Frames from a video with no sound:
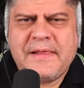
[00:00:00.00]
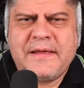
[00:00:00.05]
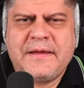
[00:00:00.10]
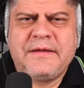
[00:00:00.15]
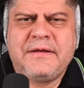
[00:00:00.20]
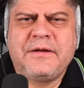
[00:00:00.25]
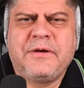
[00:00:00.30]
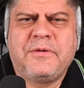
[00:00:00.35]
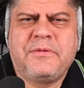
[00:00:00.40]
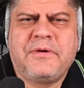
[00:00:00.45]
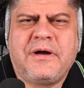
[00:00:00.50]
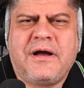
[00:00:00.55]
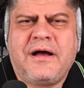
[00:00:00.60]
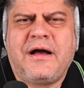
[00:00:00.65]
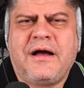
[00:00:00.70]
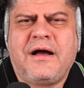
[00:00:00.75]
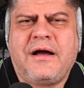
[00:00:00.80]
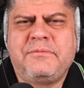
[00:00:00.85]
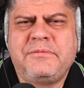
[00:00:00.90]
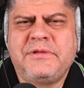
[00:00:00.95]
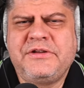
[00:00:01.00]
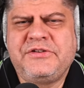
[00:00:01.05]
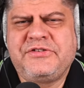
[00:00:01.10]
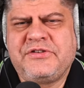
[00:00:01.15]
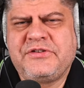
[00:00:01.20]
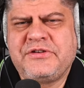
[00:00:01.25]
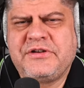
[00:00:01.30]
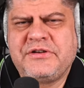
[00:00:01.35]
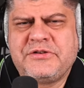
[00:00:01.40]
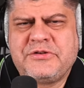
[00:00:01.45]
You know, I'm
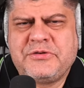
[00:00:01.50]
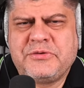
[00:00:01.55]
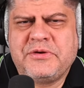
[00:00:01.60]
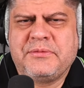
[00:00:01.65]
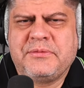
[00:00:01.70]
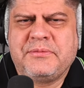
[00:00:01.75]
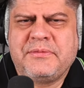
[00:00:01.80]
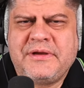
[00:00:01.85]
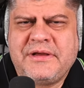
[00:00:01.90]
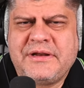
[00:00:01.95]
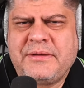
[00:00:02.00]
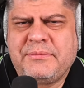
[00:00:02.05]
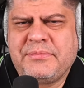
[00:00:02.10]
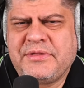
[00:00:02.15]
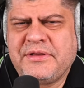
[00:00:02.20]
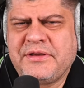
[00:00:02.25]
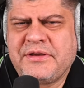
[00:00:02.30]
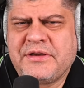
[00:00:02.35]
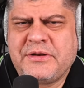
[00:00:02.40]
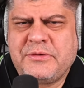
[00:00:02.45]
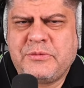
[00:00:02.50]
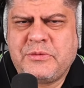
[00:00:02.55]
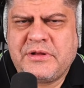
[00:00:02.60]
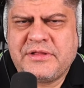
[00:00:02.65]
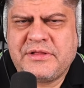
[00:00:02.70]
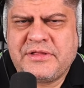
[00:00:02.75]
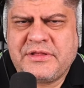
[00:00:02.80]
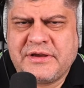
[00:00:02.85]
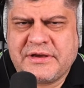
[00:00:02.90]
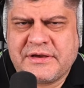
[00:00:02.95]
listening to him and I'm thinking
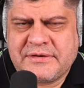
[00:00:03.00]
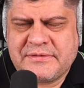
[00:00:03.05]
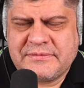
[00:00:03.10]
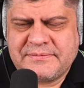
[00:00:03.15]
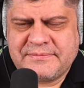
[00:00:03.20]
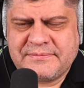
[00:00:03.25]
one thing.